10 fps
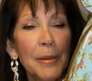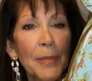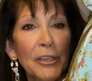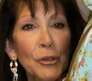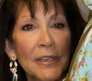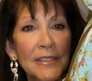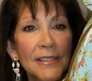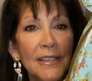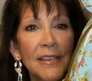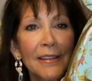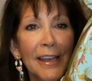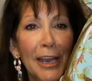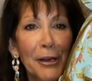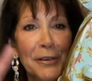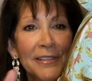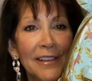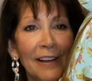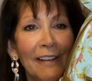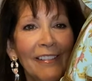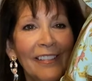you could see the
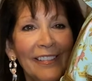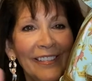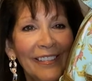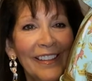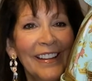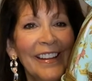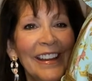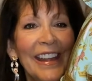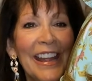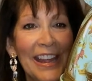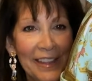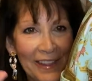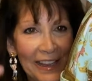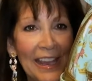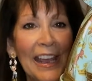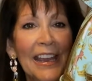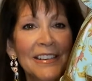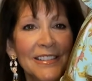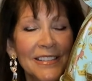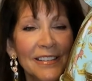carousel in the
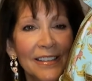gate